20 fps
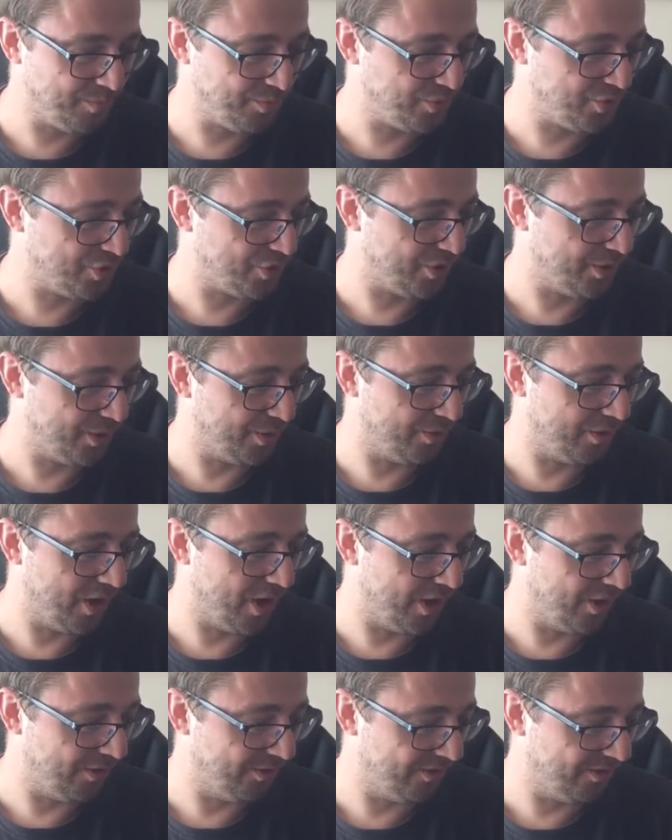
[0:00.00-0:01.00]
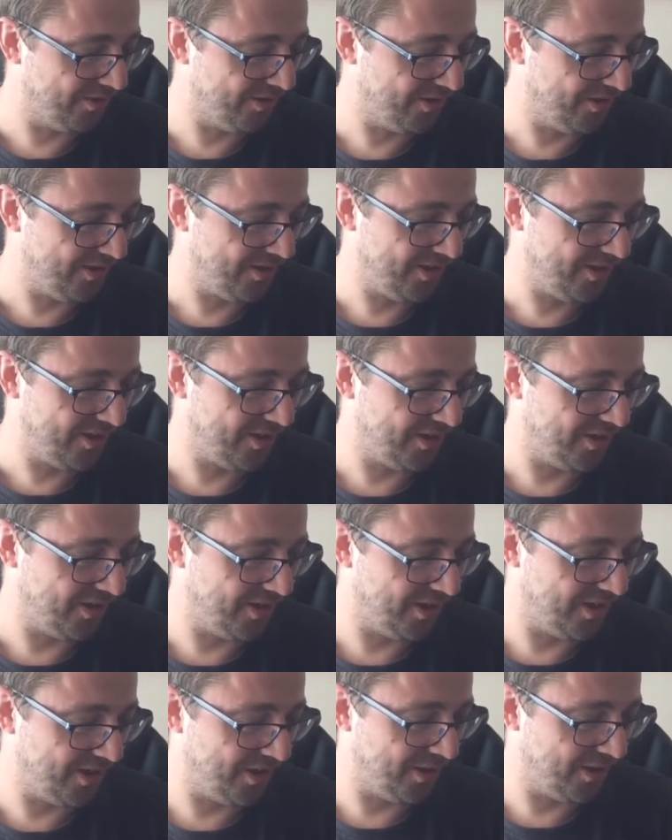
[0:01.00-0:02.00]
show you around
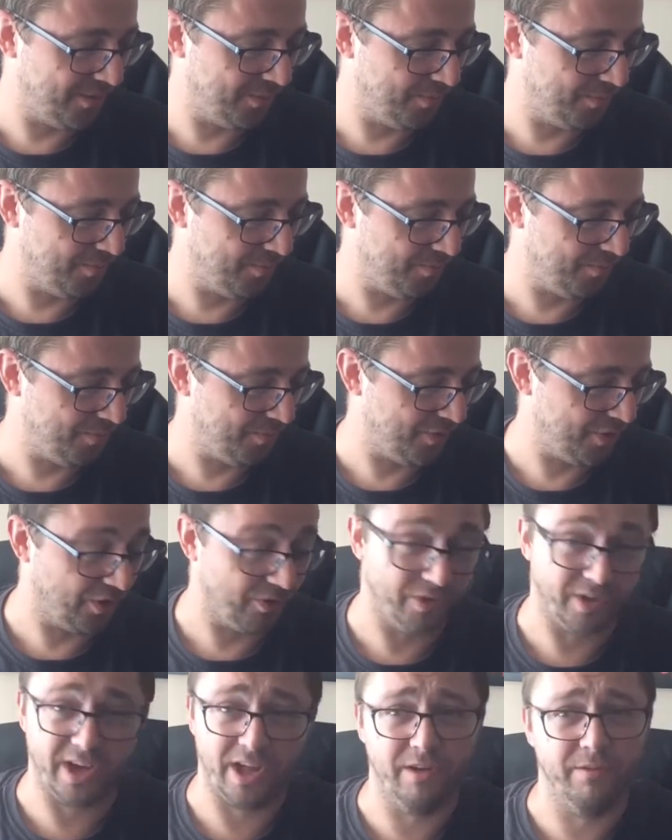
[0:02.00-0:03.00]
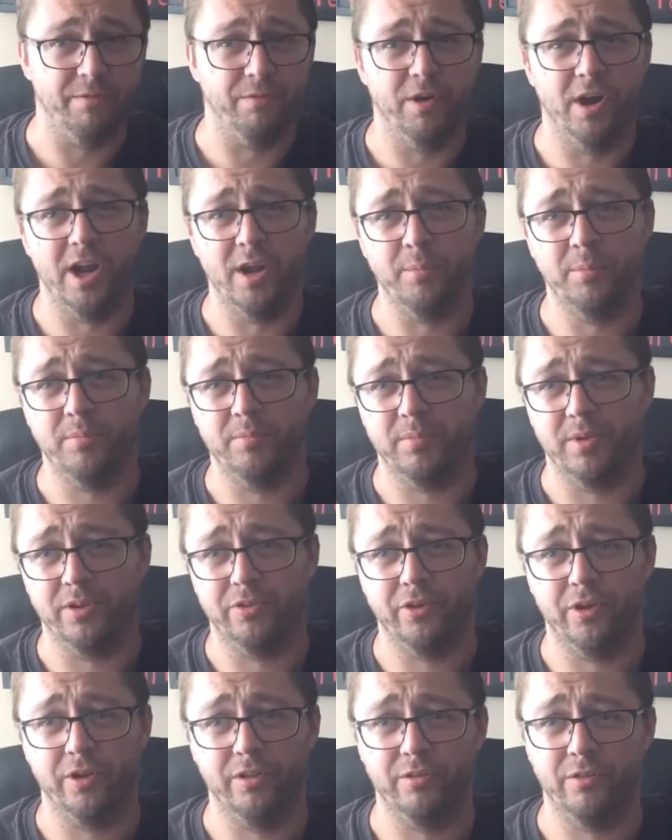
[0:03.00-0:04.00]
the kind of frame. I'll
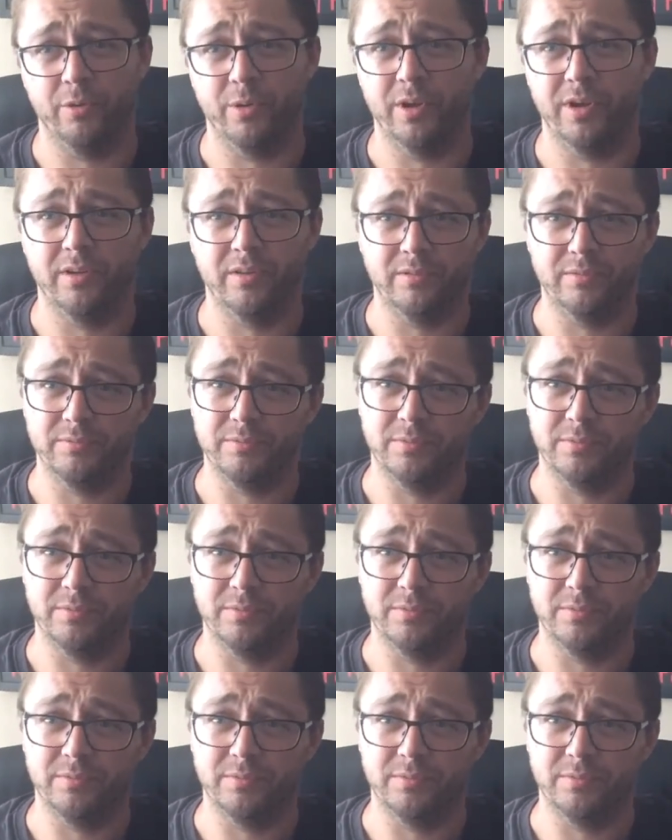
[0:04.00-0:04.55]
talk you through it.